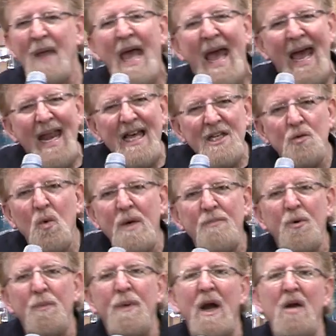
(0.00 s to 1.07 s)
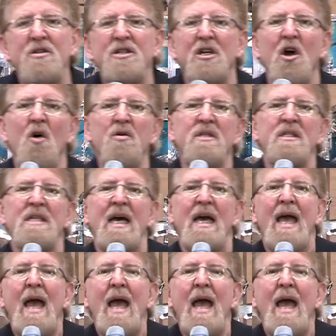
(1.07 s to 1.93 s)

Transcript: And as we prepare to go today,